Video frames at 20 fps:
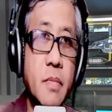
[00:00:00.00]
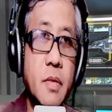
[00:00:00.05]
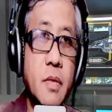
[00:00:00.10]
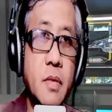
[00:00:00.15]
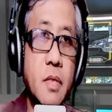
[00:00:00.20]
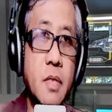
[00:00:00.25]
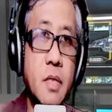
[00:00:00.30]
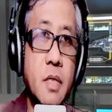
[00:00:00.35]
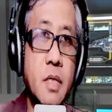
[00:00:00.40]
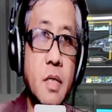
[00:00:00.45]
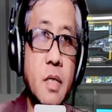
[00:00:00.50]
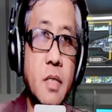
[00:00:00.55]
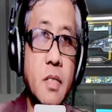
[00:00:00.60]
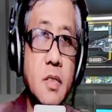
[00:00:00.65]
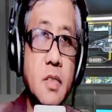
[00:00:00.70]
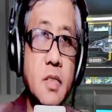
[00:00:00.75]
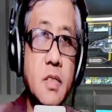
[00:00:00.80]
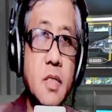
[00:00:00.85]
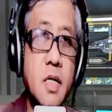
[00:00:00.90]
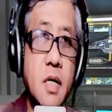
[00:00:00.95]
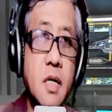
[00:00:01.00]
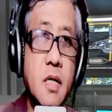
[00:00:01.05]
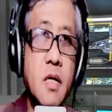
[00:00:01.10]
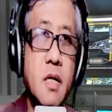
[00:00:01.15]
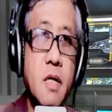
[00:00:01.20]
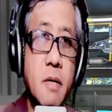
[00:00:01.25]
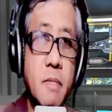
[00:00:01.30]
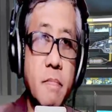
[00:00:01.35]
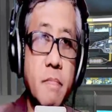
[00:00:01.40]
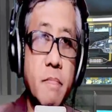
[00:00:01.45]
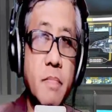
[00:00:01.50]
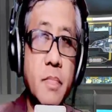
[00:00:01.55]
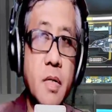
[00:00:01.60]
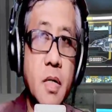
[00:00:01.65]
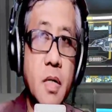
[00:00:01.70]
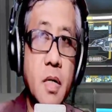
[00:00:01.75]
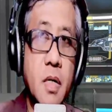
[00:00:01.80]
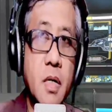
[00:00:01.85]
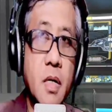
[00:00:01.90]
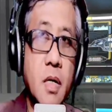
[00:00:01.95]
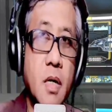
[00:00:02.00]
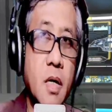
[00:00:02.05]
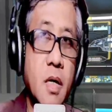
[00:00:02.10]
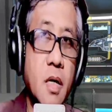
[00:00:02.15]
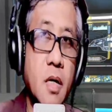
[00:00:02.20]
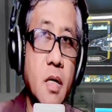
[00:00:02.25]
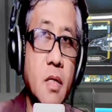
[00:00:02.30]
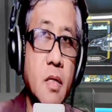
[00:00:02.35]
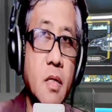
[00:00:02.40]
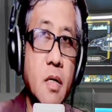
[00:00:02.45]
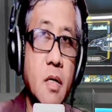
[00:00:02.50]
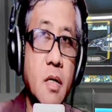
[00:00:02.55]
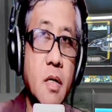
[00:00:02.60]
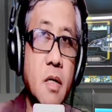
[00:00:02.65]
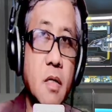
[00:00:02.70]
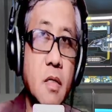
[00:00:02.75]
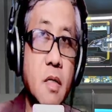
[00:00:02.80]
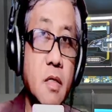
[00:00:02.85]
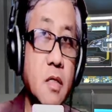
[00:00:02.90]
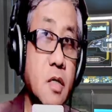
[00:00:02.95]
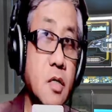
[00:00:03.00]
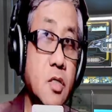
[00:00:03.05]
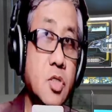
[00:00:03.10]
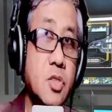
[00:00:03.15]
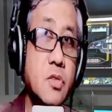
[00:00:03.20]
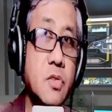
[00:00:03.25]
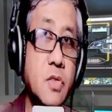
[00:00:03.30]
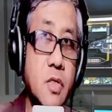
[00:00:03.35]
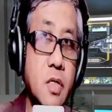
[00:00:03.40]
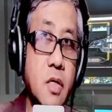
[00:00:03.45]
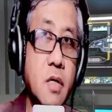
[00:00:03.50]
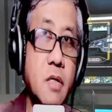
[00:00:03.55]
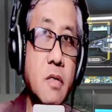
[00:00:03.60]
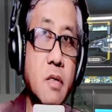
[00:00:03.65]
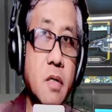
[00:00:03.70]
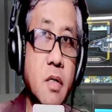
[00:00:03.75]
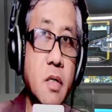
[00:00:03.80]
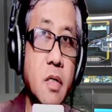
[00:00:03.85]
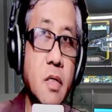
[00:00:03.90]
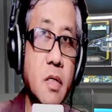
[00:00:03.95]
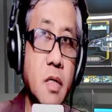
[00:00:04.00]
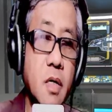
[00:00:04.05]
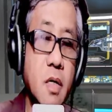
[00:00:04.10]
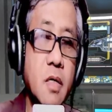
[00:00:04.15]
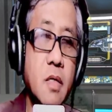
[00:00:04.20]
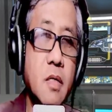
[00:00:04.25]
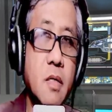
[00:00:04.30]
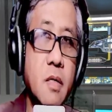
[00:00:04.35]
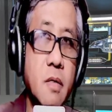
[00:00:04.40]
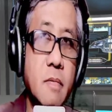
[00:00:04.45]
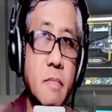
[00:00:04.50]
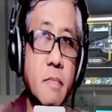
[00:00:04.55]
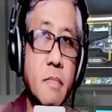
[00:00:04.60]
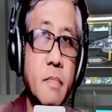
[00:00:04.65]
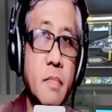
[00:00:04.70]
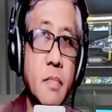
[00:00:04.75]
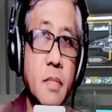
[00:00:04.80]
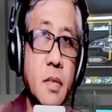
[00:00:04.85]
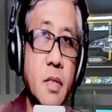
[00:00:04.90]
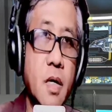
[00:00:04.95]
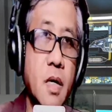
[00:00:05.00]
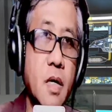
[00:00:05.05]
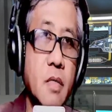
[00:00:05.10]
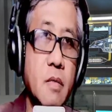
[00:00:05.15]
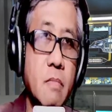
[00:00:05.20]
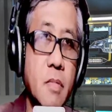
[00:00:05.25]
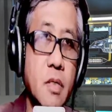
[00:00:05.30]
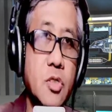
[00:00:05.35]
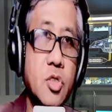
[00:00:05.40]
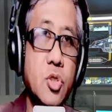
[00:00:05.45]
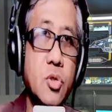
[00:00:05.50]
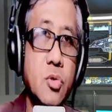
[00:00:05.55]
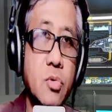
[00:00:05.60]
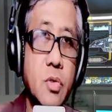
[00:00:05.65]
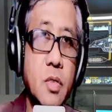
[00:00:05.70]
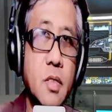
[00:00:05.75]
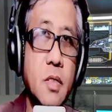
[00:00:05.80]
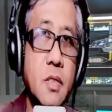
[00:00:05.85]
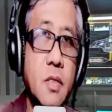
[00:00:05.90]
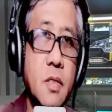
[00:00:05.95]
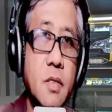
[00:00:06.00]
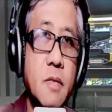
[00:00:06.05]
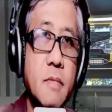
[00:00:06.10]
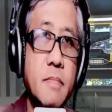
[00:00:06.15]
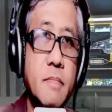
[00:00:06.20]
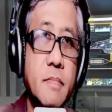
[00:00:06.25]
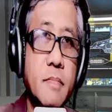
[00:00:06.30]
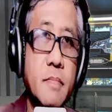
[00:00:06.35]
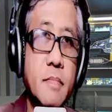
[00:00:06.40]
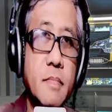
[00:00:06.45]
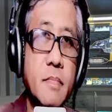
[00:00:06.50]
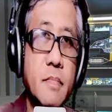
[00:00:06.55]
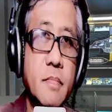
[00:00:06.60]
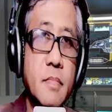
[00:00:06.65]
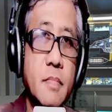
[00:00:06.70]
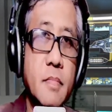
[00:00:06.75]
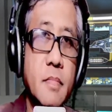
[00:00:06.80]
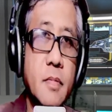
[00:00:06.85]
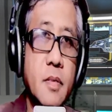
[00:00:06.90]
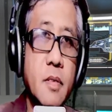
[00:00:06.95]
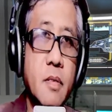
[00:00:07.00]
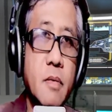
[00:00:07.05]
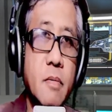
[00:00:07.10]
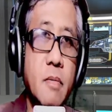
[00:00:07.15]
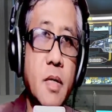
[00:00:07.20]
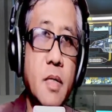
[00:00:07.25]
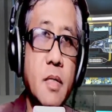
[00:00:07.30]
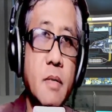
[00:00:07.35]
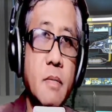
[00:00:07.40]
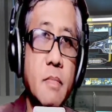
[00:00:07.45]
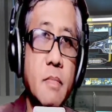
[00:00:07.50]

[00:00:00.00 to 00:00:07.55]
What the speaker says: the xylem. And the tissues here are dead at maturity. Alright,